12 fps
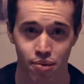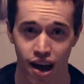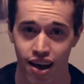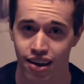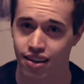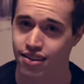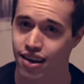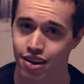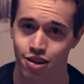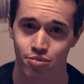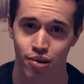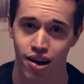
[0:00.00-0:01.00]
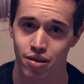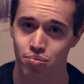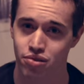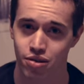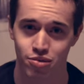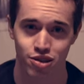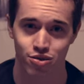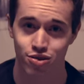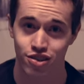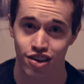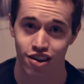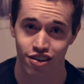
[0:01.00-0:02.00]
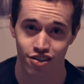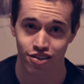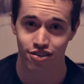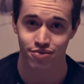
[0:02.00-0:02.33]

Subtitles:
back and letting your body plummet towards the earth.